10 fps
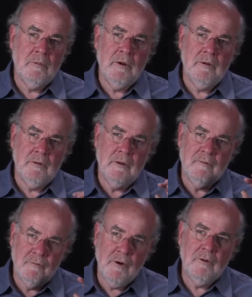because I
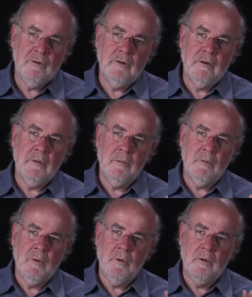focus a little bit
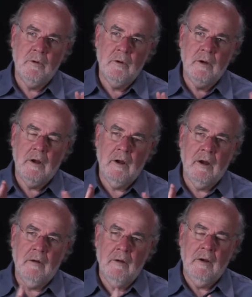more
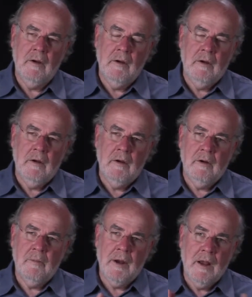
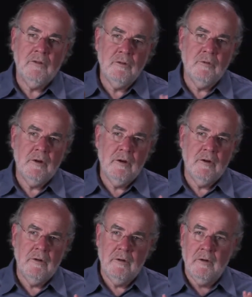comprehensively
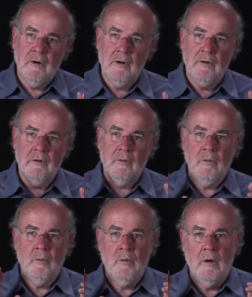on
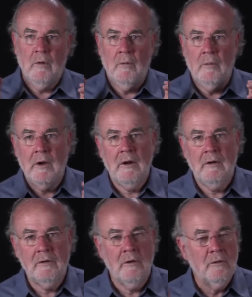
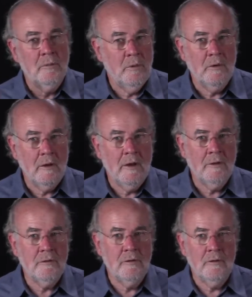reading skills per
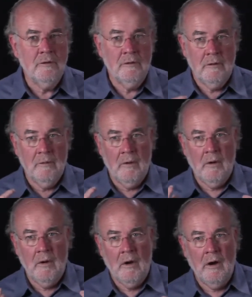clusters,
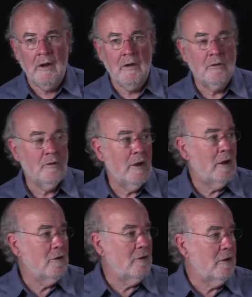i.e.
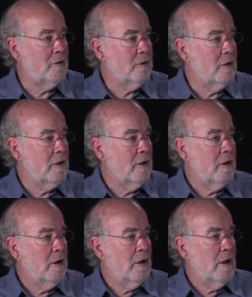strategies.
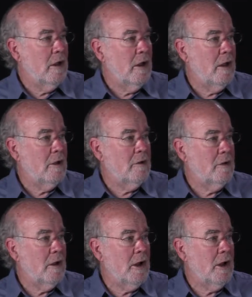And